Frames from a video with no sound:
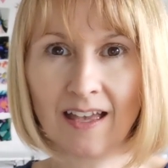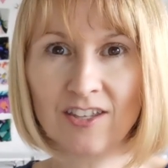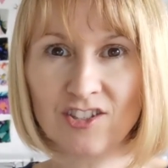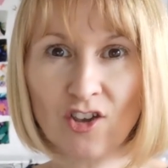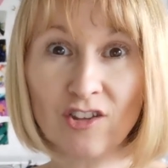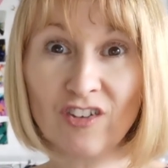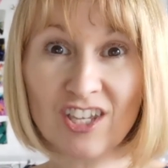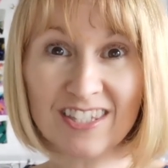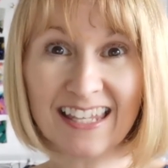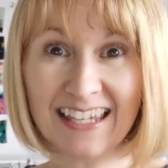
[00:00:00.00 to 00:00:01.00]
So the
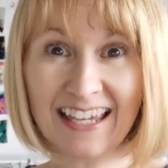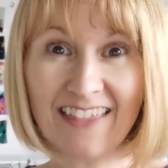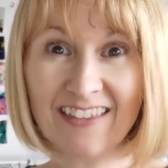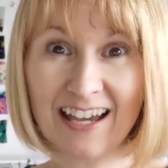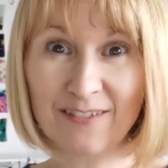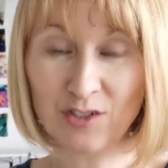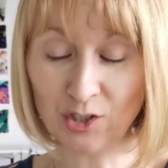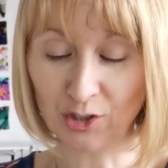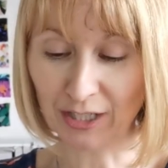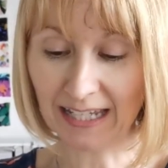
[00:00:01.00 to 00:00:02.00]
first thing that I've
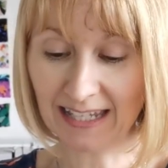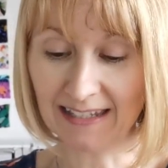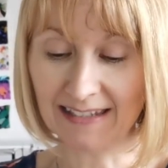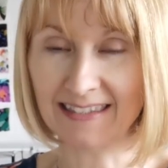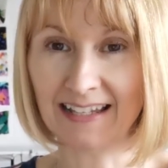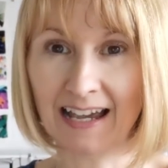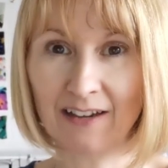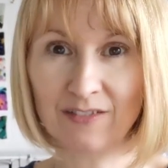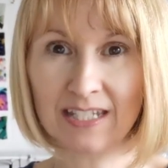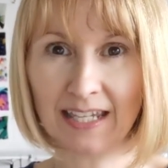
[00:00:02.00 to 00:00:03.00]
done is
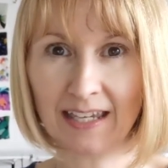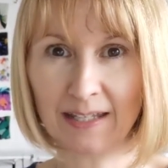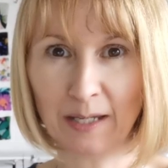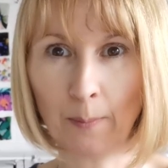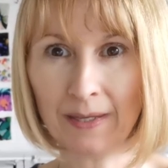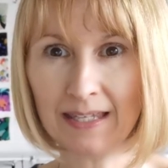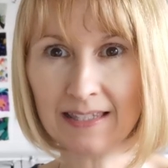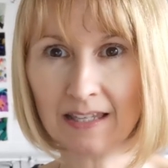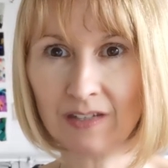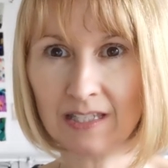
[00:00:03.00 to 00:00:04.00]
I've taken a
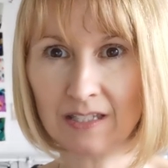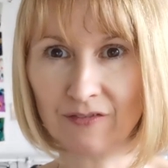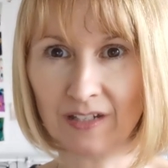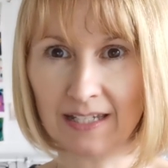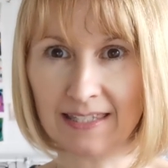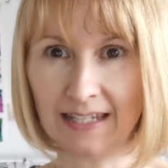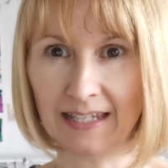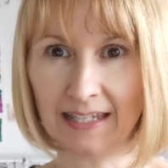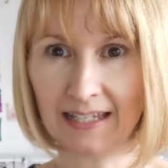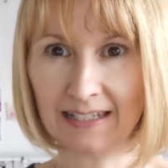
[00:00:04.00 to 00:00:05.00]
piece of
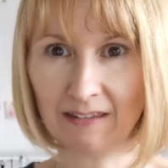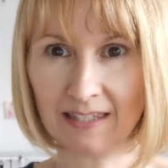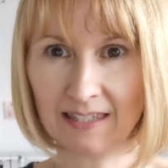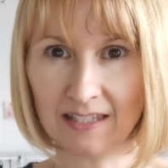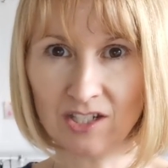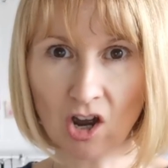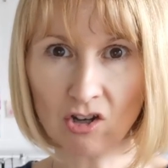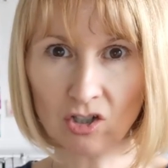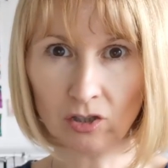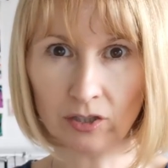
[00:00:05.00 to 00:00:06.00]
interfacing. Now this is a
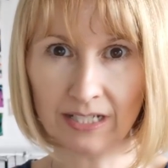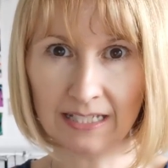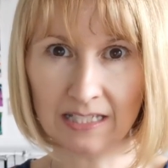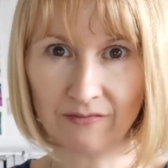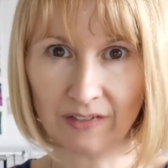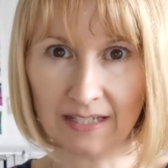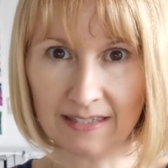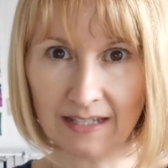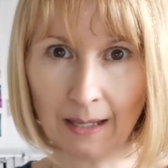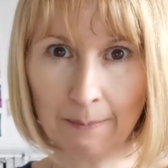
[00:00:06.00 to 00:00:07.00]
dark coloured
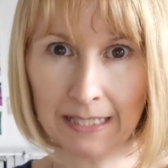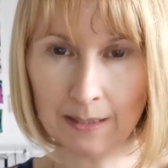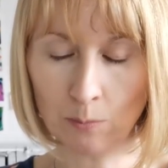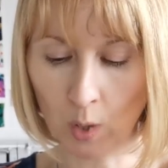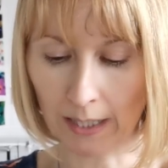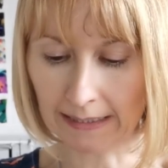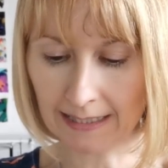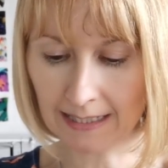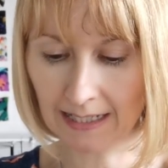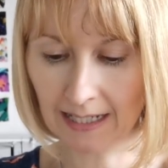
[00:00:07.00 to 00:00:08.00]
interfacing, a medium
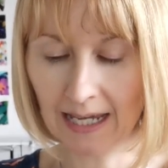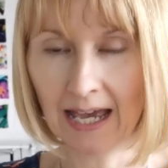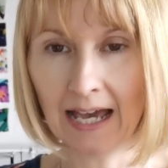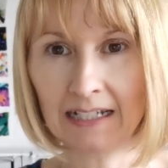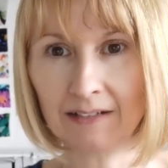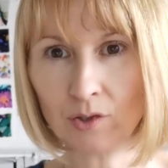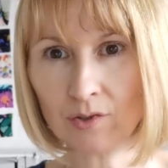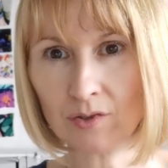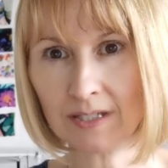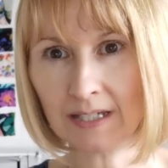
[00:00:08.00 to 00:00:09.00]
weight. And I've
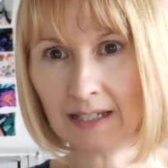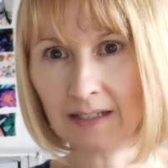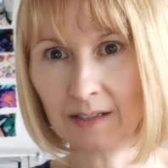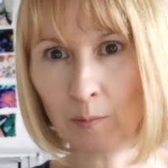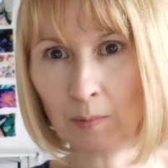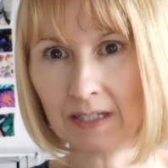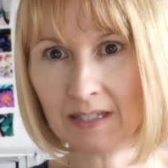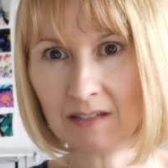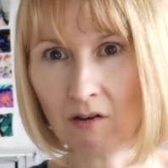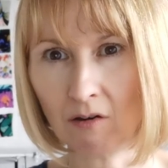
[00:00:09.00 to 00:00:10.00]
also taken a
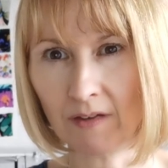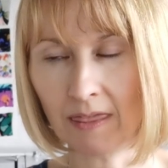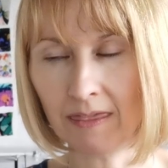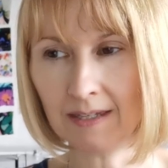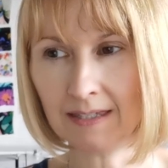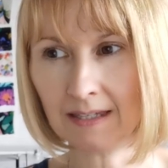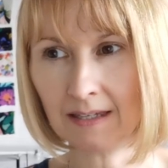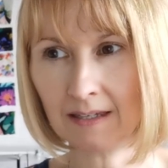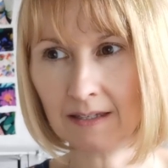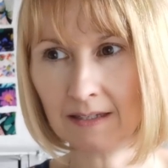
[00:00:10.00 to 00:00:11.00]
piece of, this
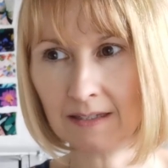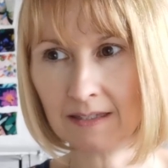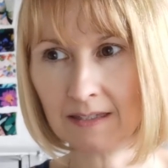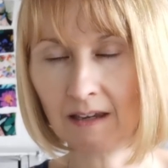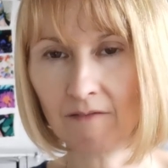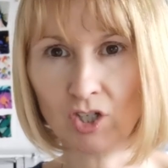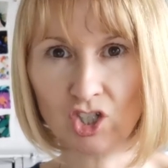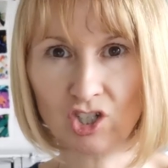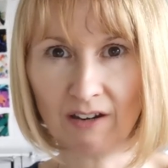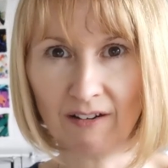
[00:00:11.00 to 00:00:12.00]
is
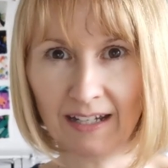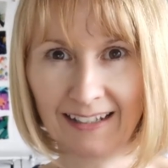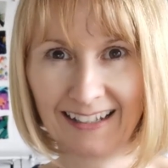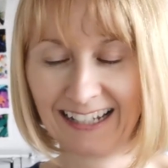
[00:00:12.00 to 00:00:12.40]
French terry.